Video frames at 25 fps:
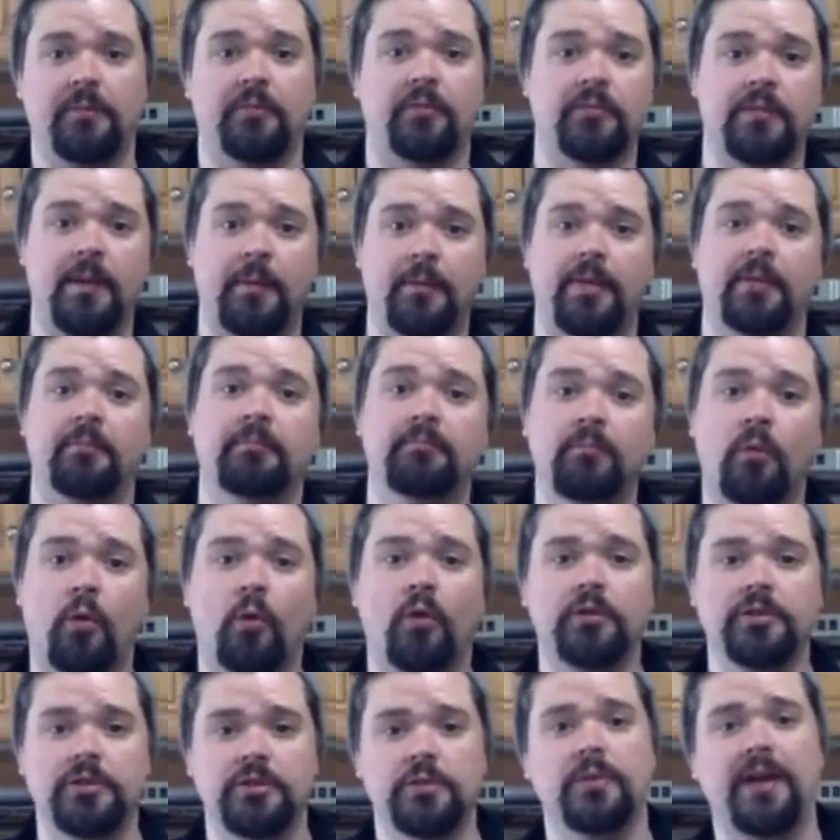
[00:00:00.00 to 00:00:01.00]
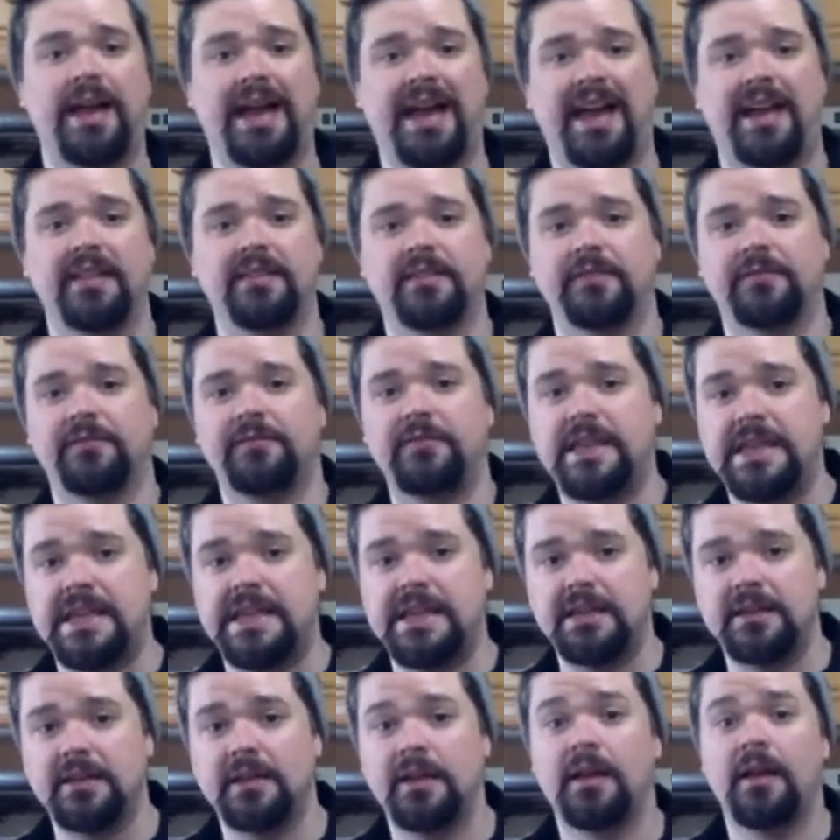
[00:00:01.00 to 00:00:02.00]
Remember, the more you add to
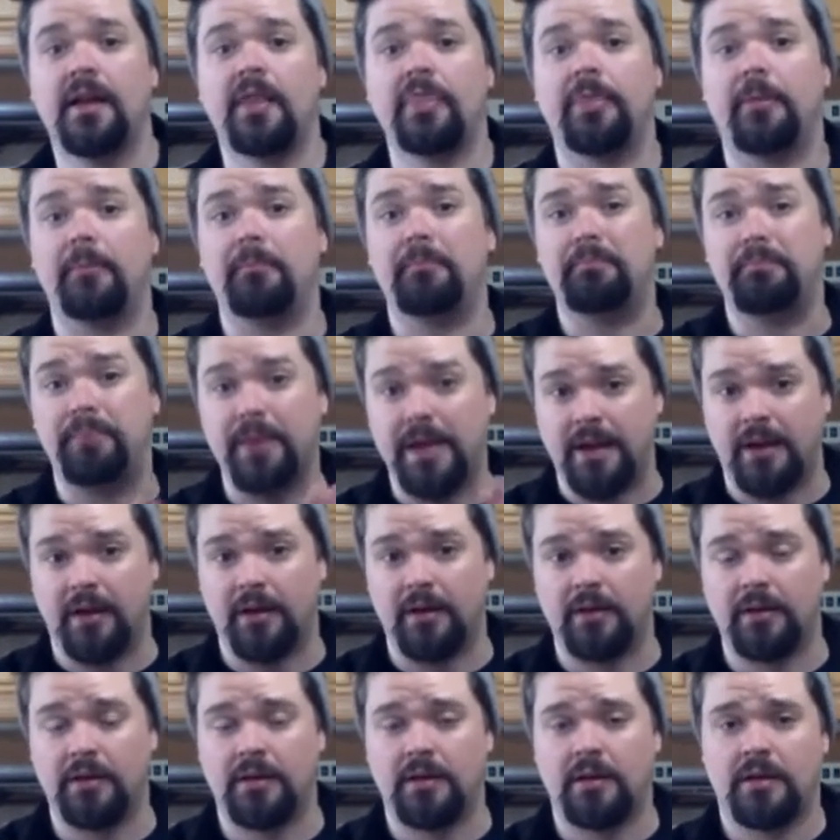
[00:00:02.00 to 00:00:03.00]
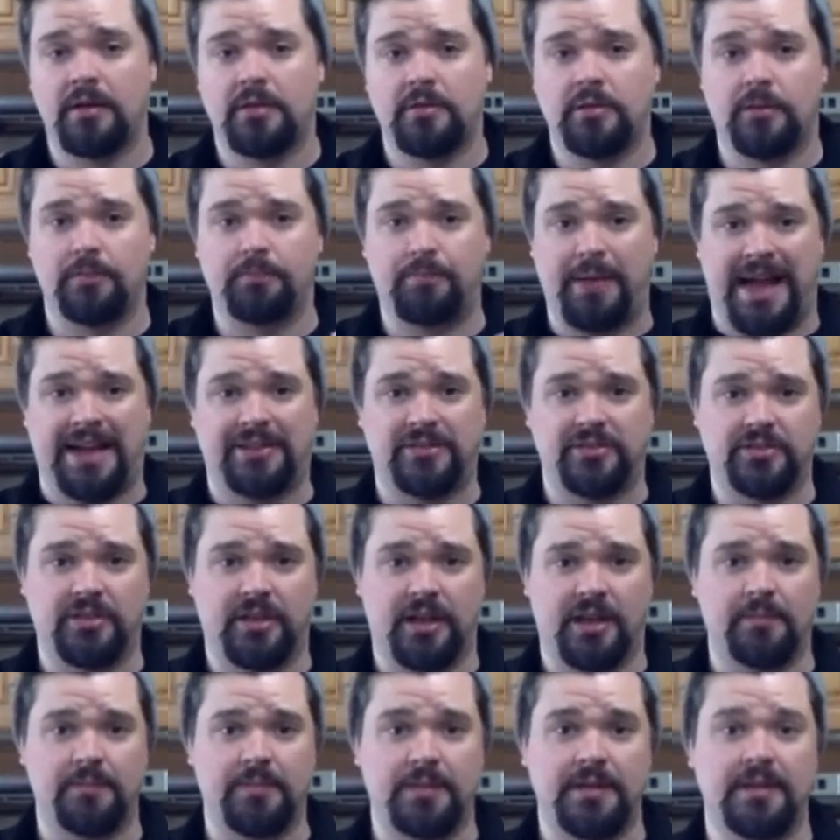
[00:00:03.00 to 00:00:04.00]
feed, the bigger your batch is
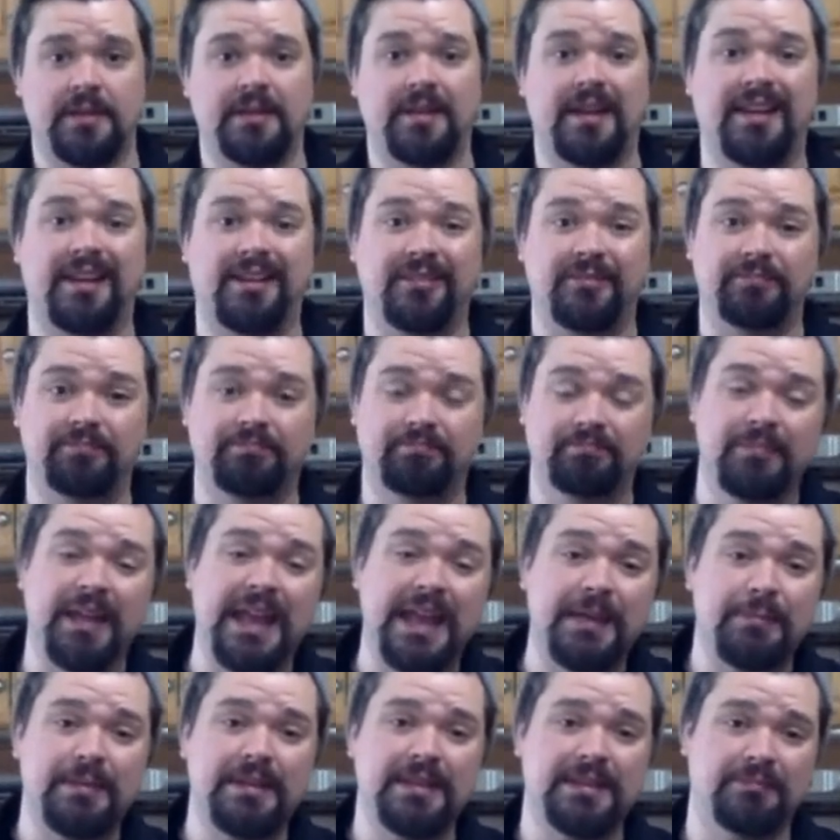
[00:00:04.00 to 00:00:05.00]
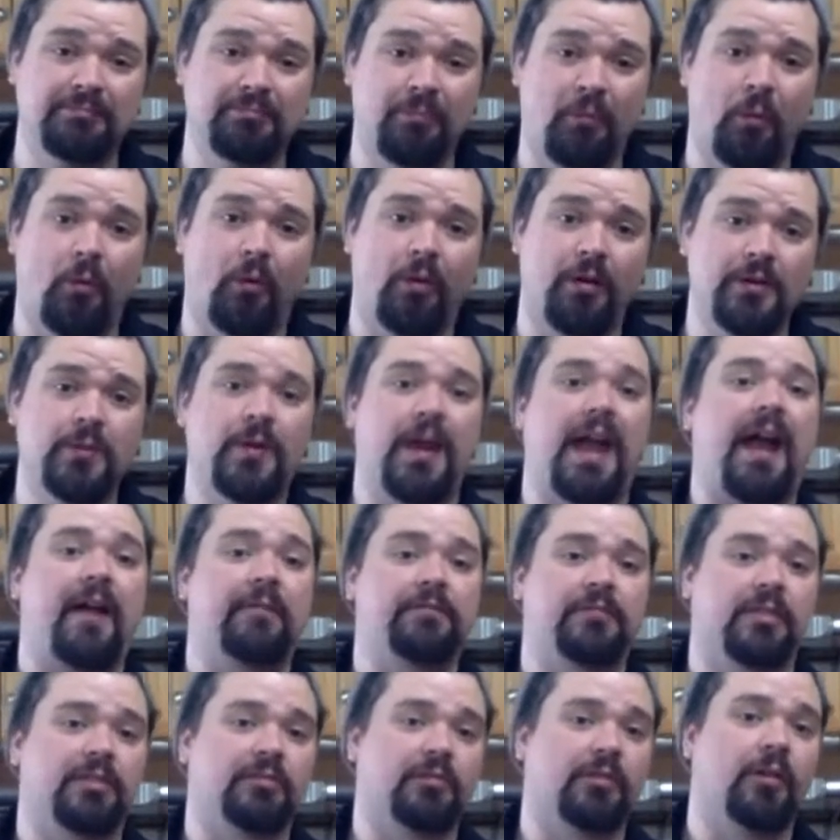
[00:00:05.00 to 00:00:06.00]
going to be, and maybe the more you have
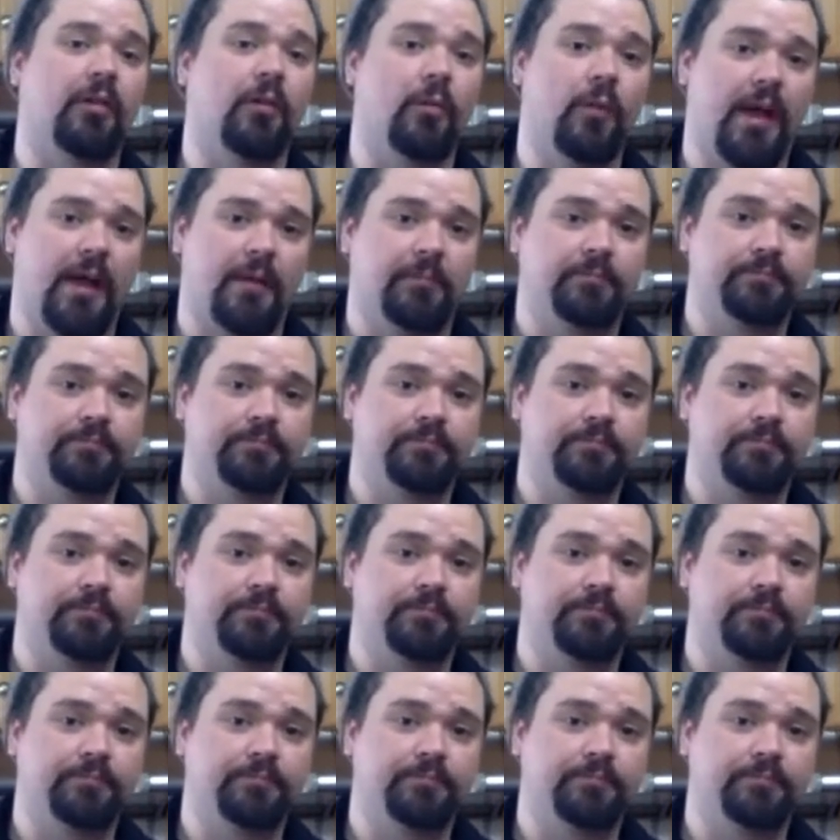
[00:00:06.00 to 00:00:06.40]
to throw away.